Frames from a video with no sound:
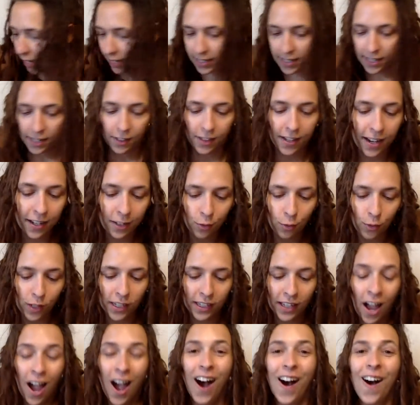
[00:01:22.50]
until next
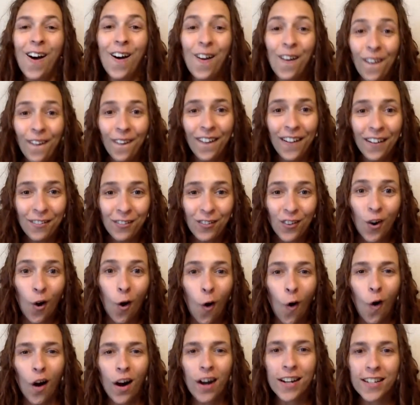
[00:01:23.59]
week. Oh, of
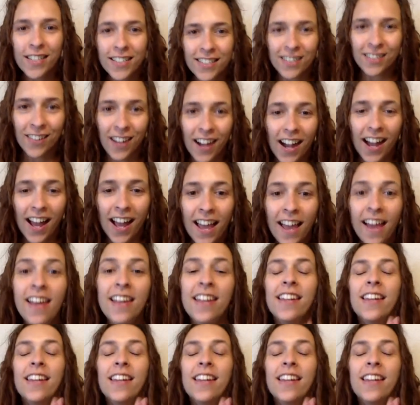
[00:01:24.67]
course, you guys.